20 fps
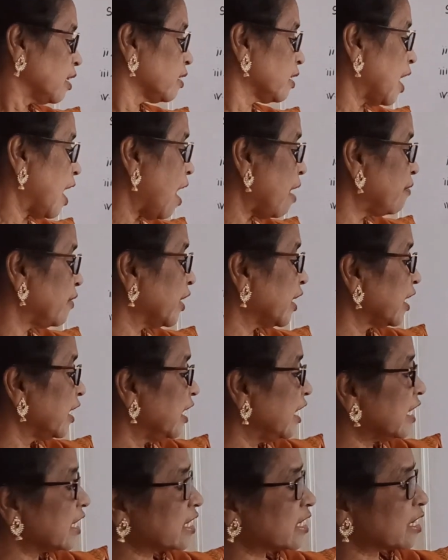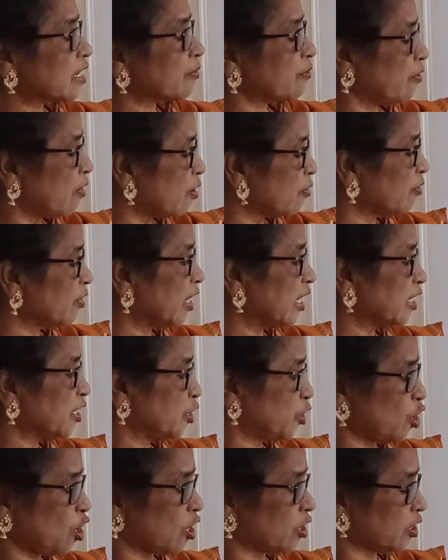having least formula
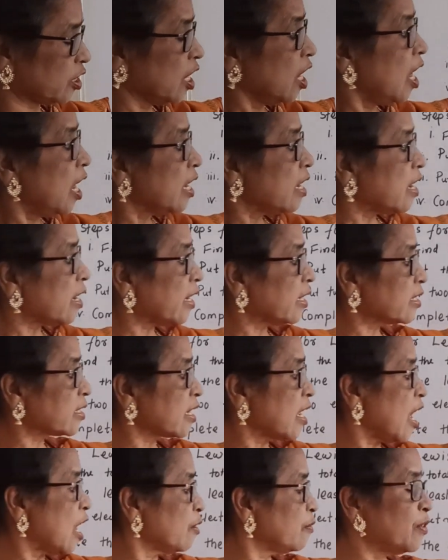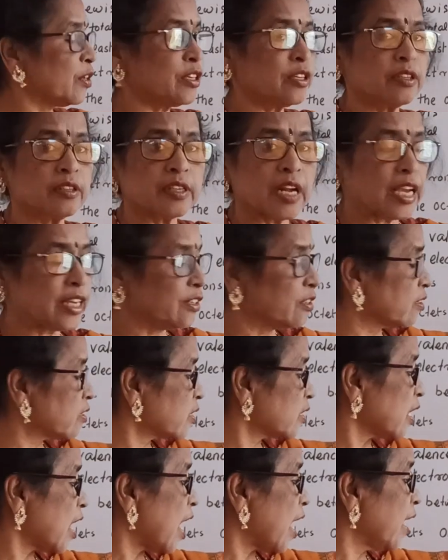charge. Let us carbon
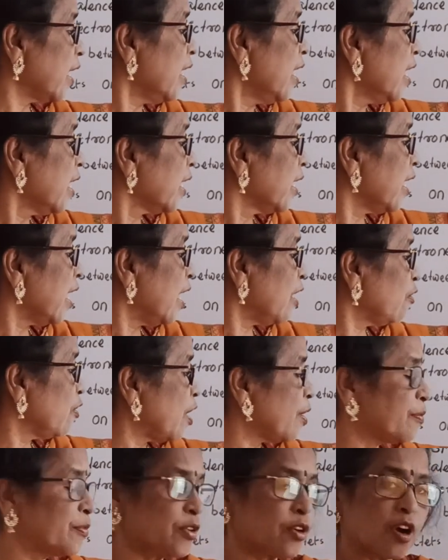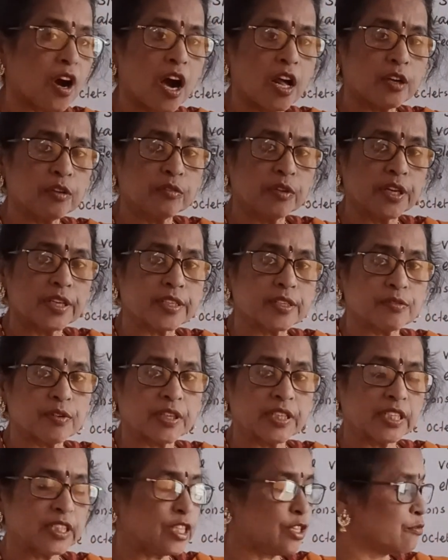dioxide. Here we have to calculate
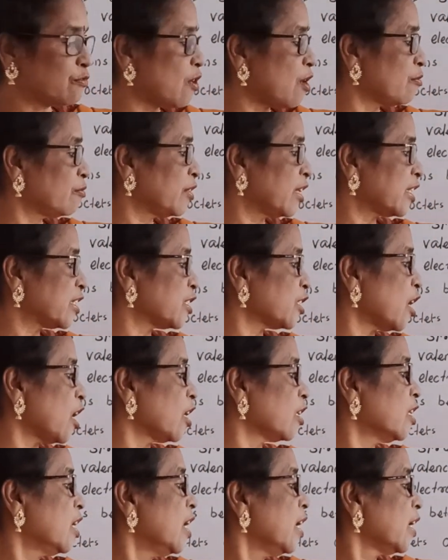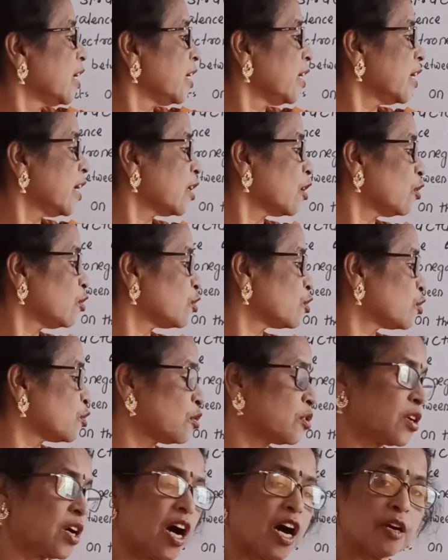what is the formula charge. Here
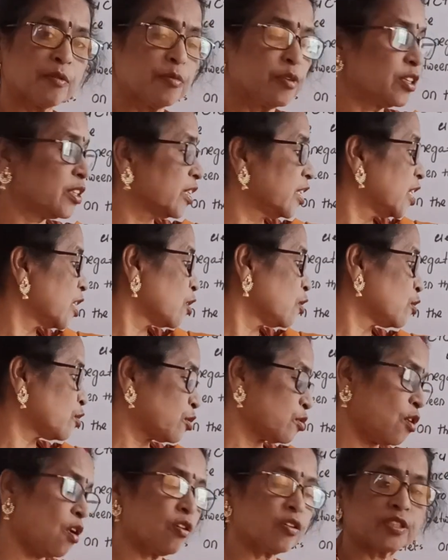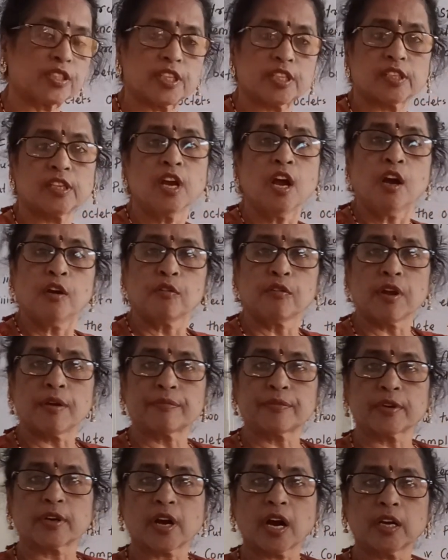also carbon, here also oxygen. We
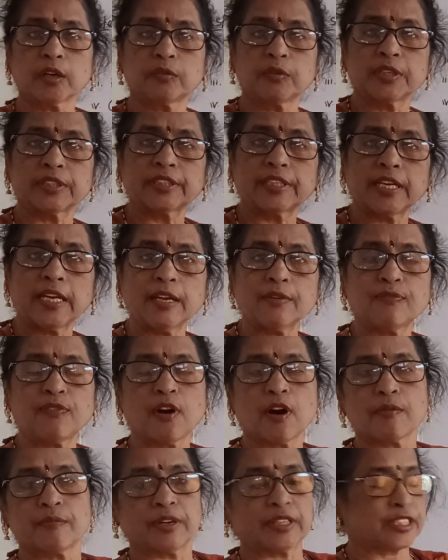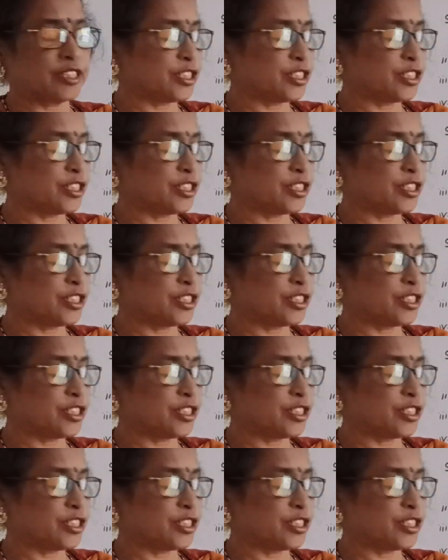have to calculate 3 formula